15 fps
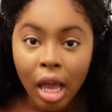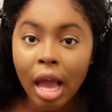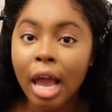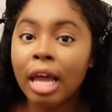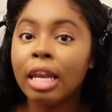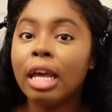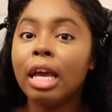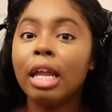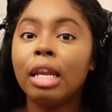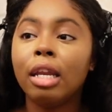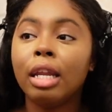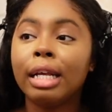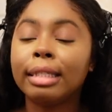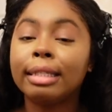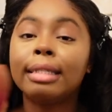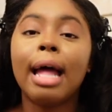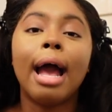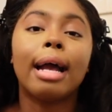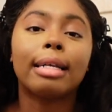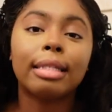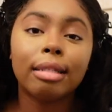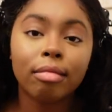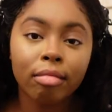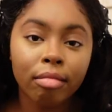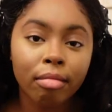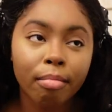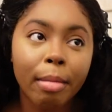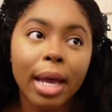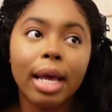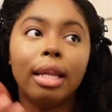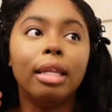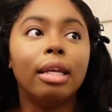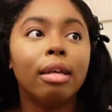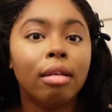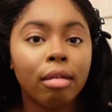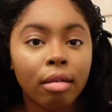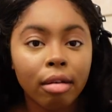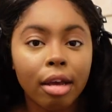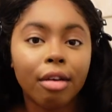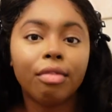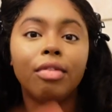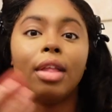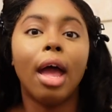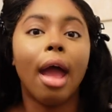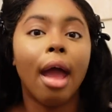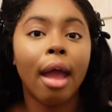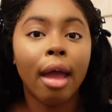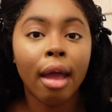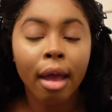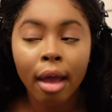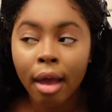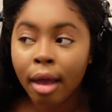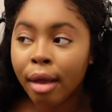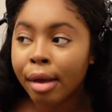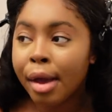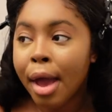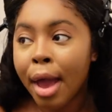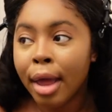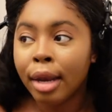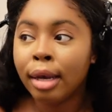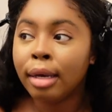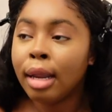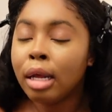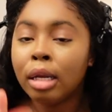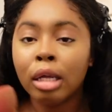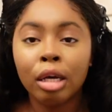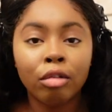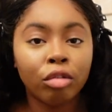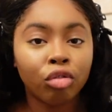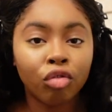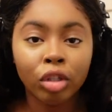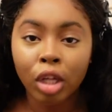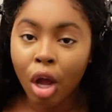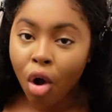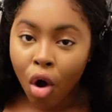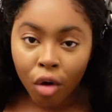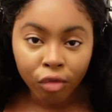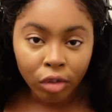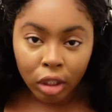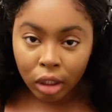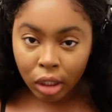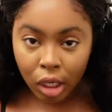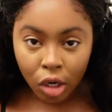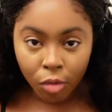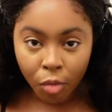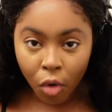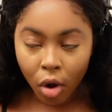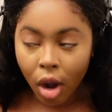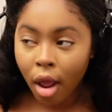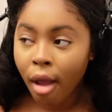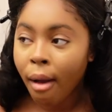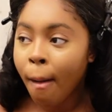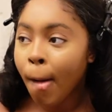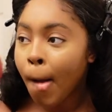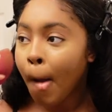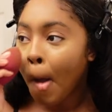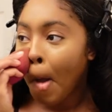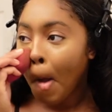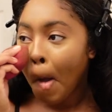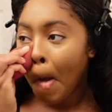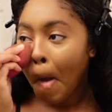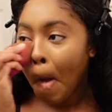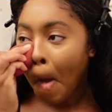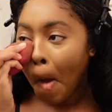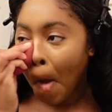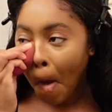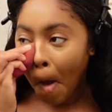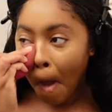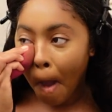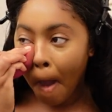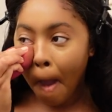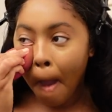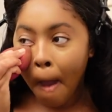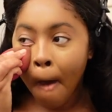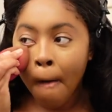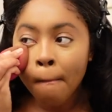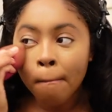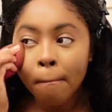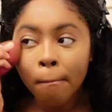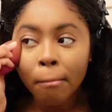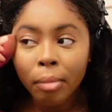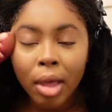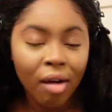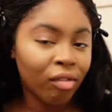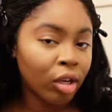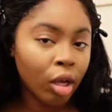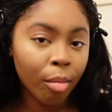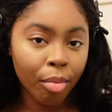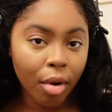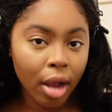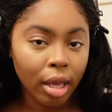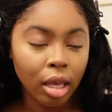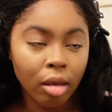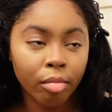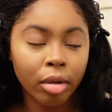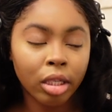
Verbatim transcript: And then snacks, barely, if that. And they love to drink their coffee and tea in the morning. And have a little brekkie.